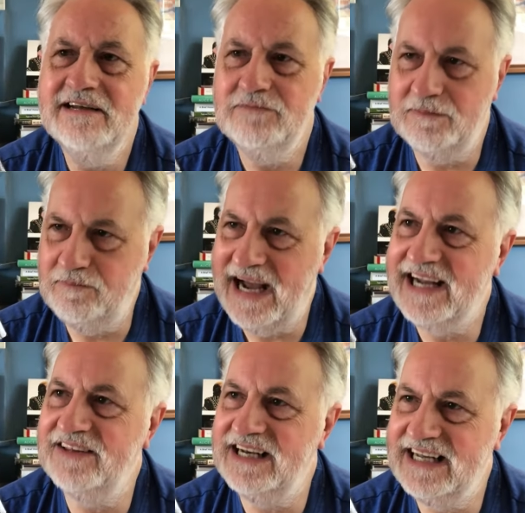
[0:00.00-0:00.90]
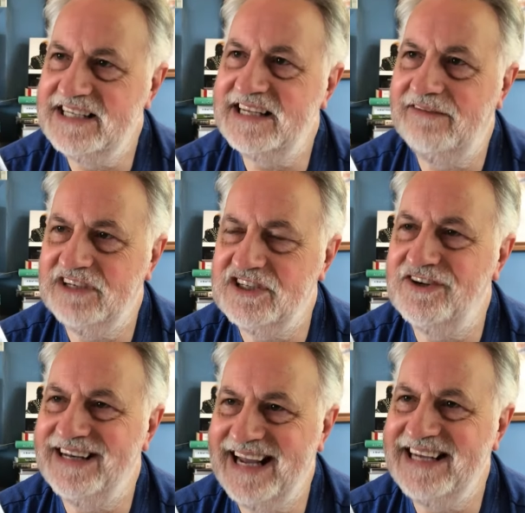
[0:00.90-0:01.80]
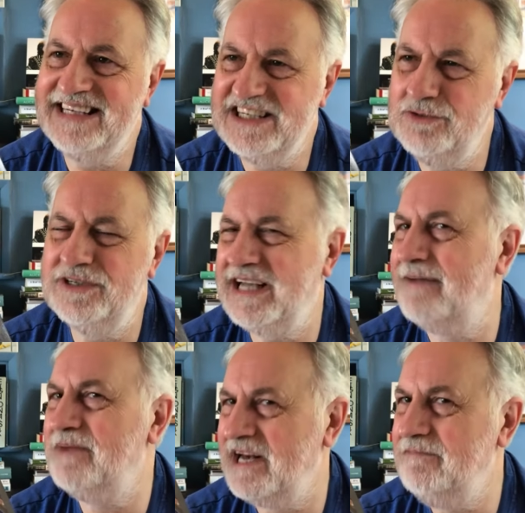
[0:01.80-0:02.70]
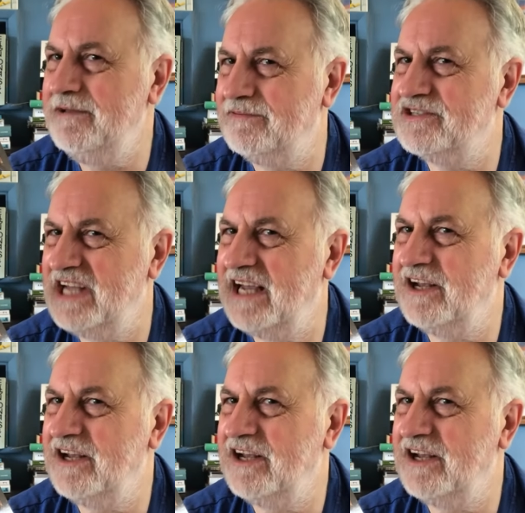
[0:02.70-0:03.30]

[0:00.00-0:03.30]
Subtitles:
but back in the late 70s, early 80s, you wouldn't get many people saying,